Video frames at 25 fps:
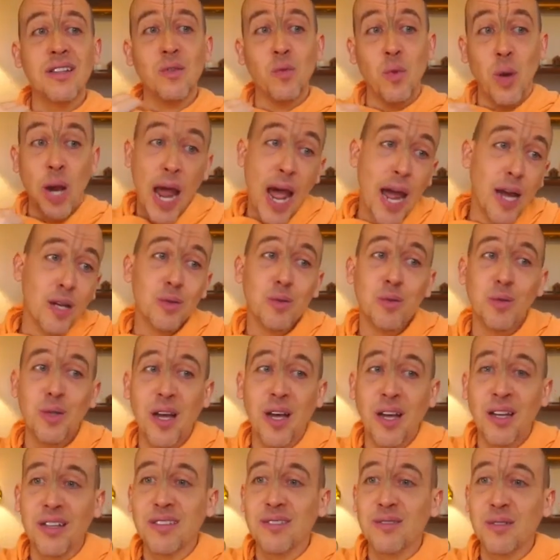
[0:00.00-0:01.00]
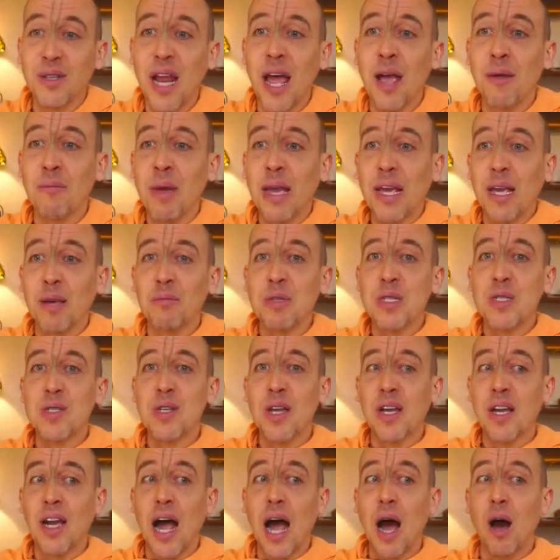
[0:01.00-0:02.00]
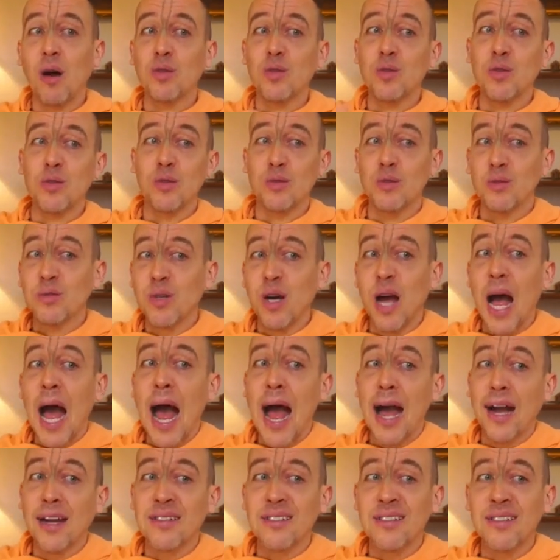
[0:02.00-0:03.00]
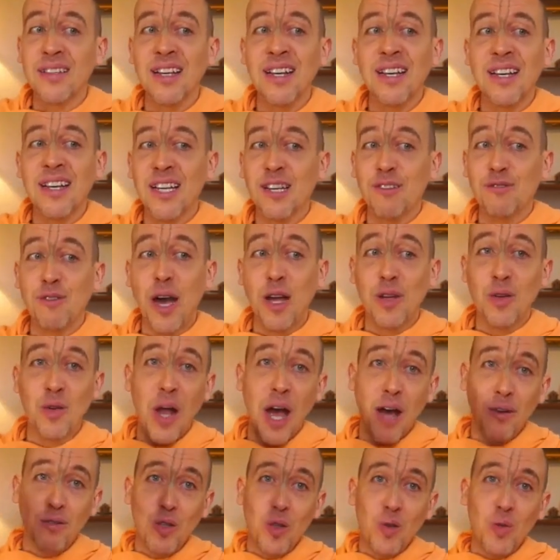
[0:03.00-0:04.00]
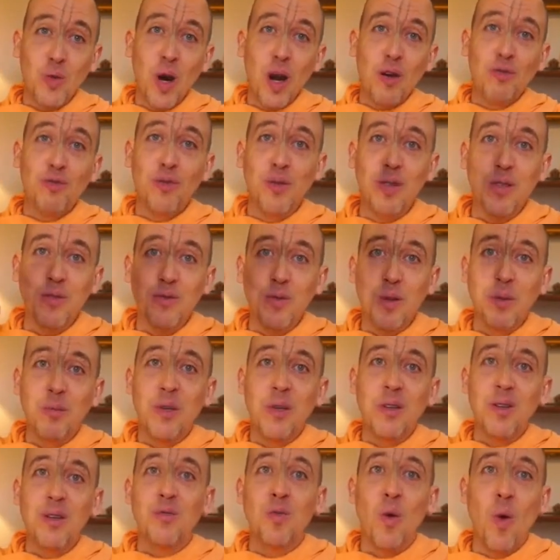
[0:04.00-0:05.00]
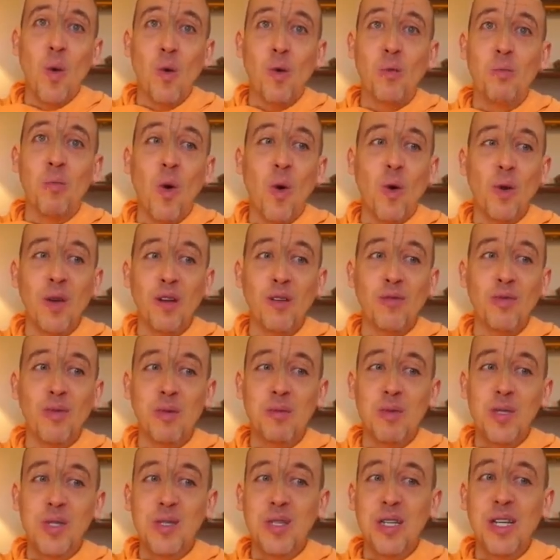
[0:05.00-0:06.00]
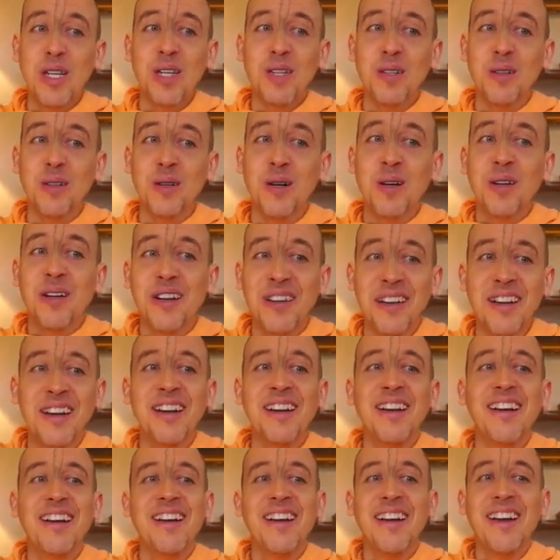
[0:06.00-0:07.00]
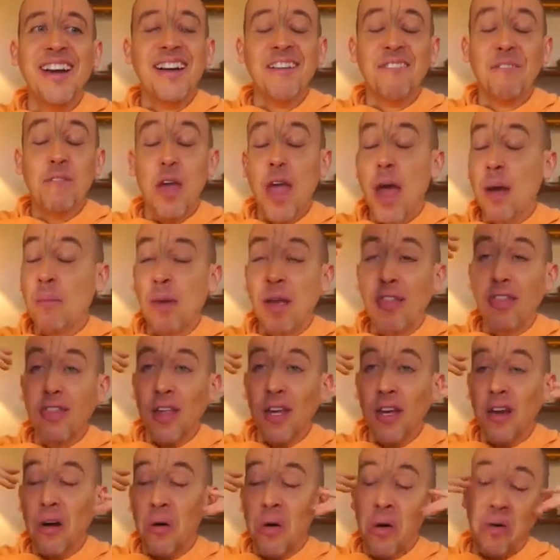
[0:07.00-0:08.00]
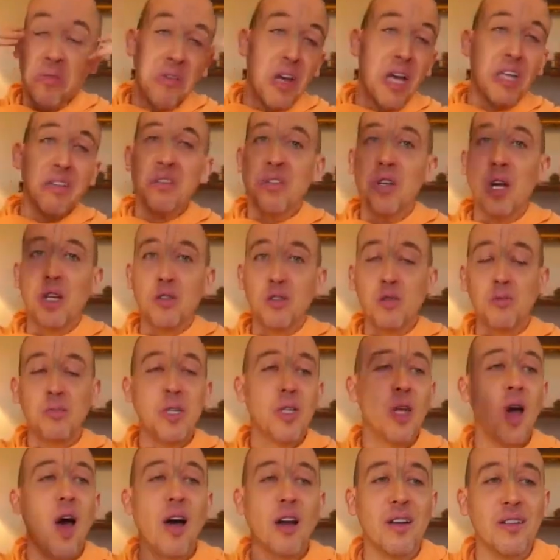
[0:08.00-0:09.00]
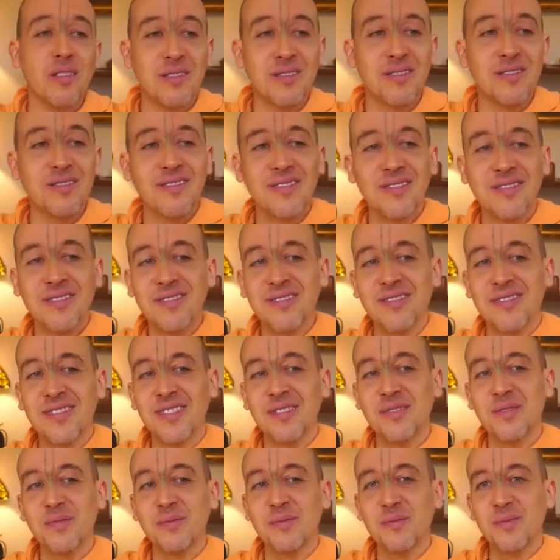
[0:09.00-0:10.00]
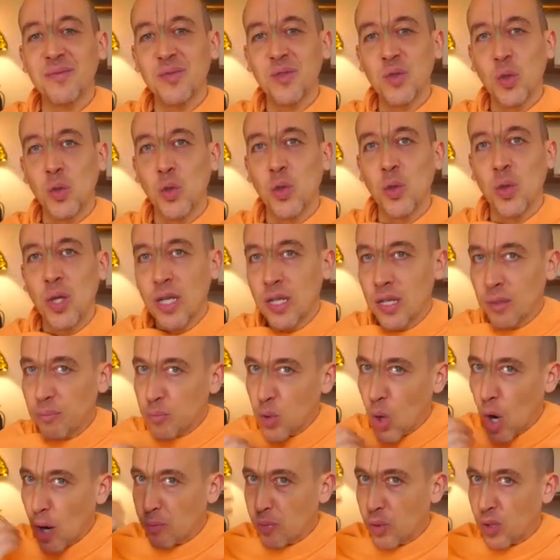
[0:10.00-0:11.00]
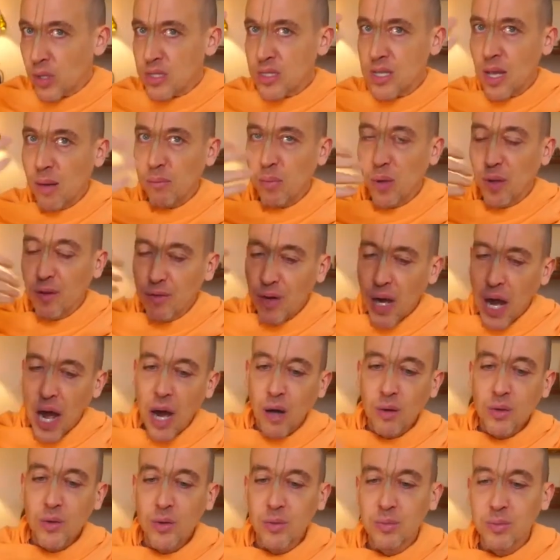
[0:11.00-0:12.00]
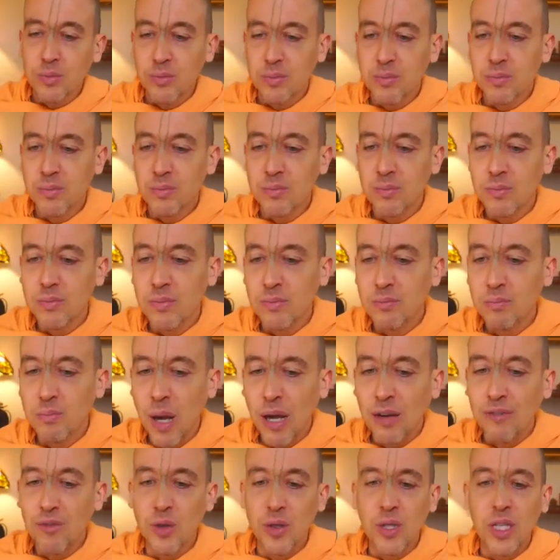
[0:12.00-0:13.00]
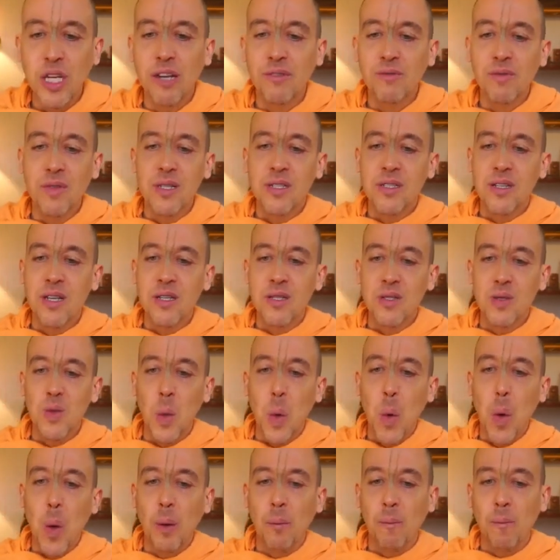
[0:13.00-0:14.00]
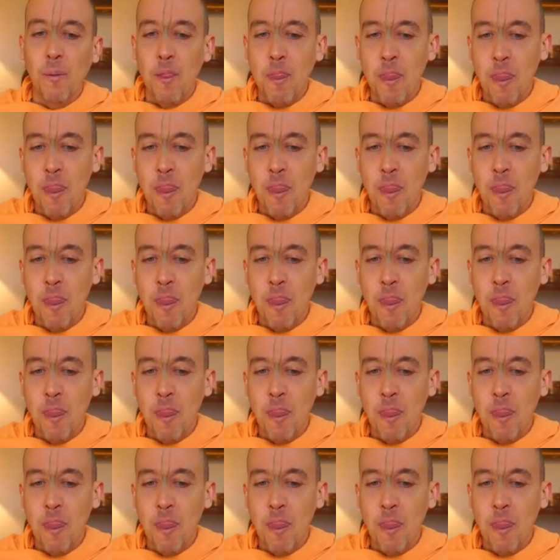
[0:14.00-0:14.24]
when I do that. When I make a mistake, how to act. If I don't have the reference from a role model, from a senior, then I may think, oh, that's not to be done. So you need a proper example of how to beg forgiveness and so on.